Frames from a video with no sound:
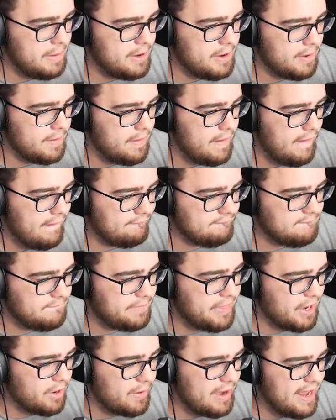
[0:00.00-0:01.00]
You're not.
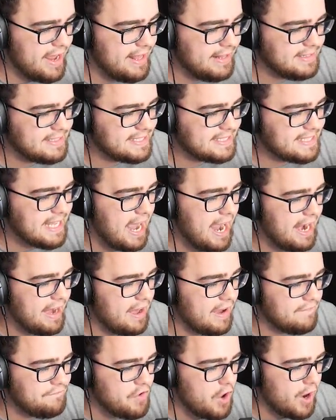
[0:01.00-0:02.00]
They're inside
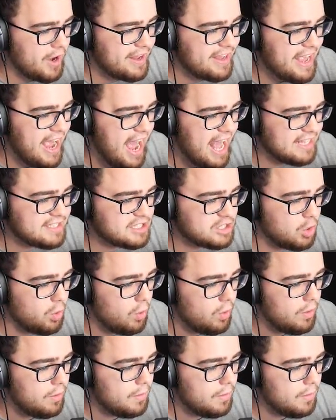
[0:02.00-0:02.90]
of our castle.